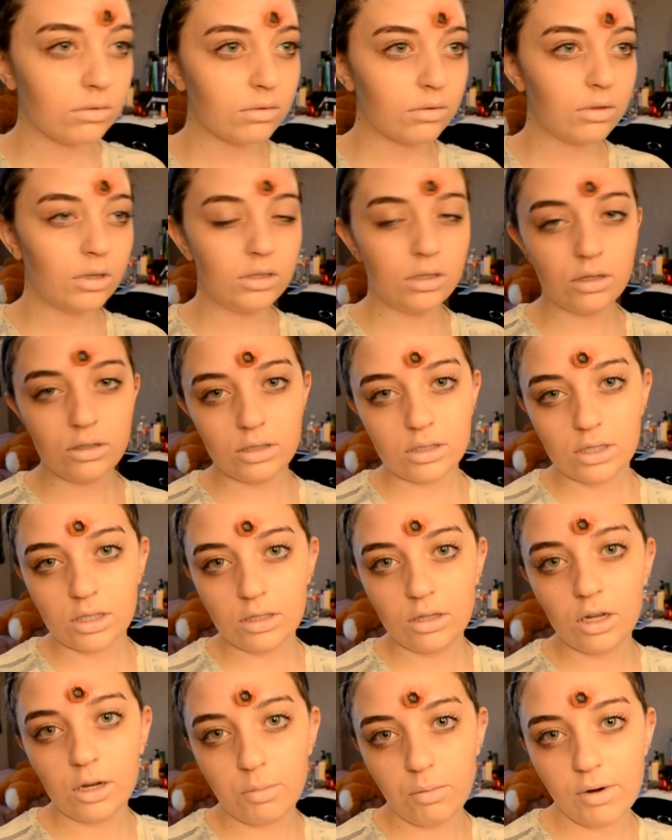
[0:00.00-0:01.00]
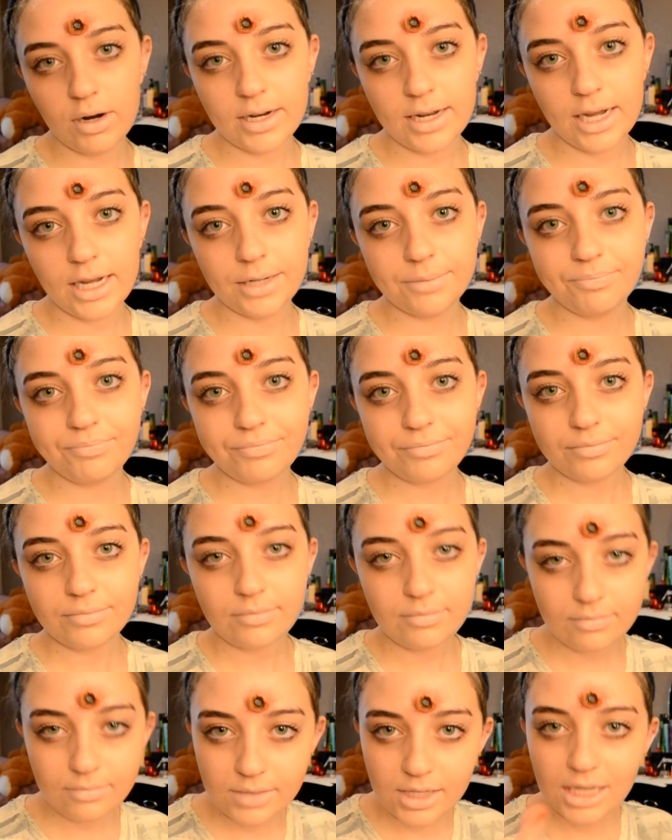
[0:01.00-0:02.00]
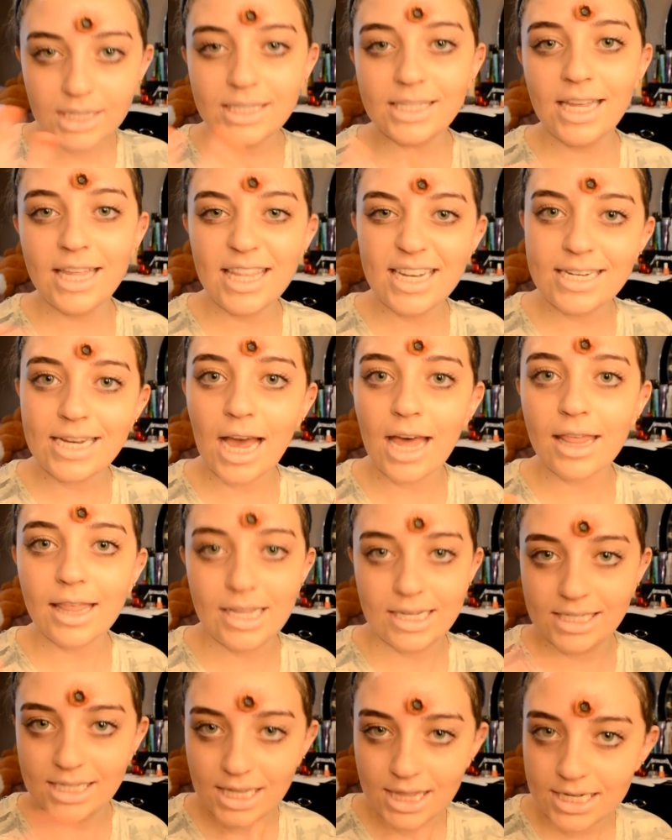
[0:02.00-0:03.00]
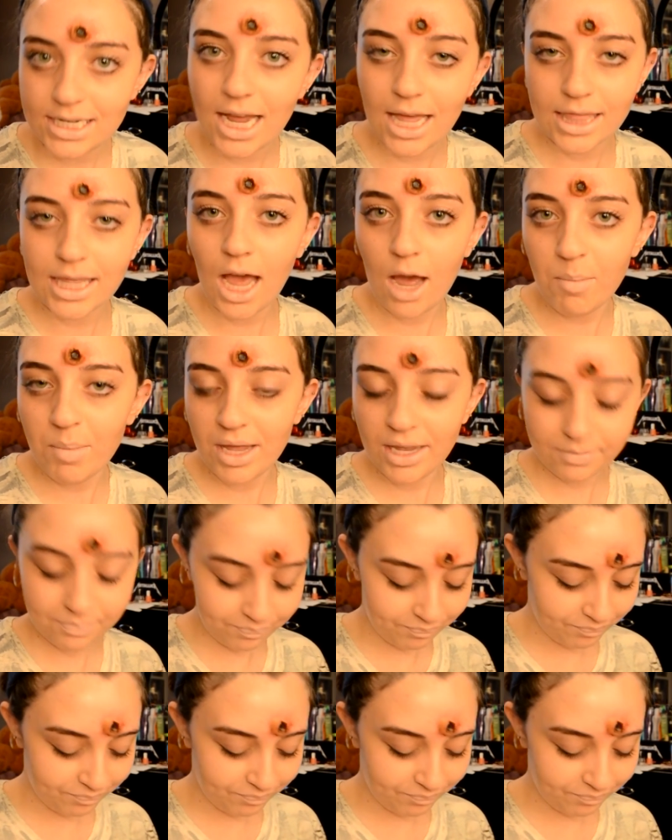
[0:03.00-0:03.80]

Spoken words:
And you'll just look more dead. See the death? See the death coming?